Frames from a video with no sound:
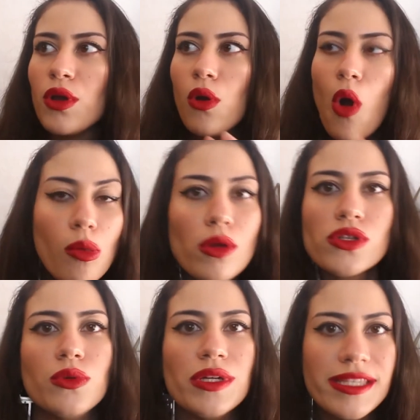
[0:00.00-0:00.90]
We
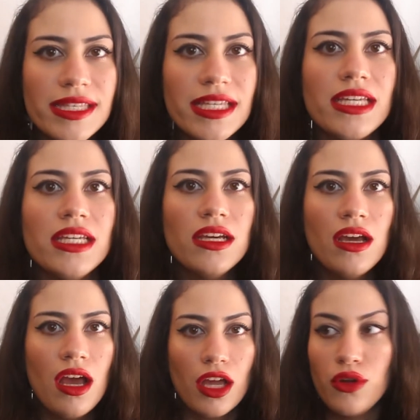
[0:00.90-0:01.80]
almost always see
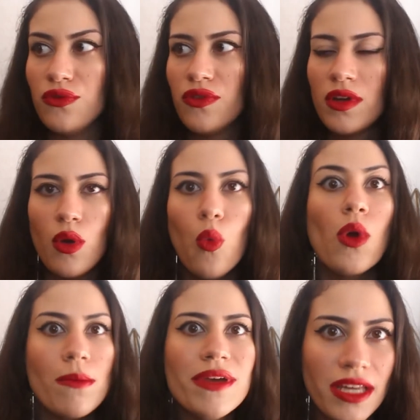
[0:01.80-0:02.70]
kind of
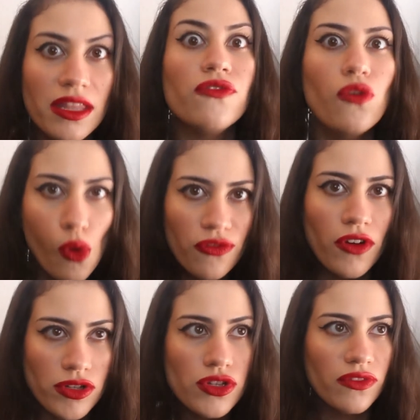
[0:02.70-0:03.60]
women at the
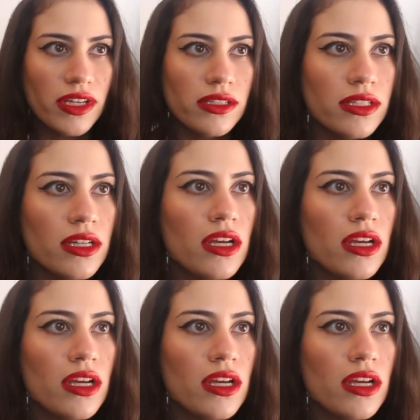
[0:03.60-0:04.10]
forefront of it.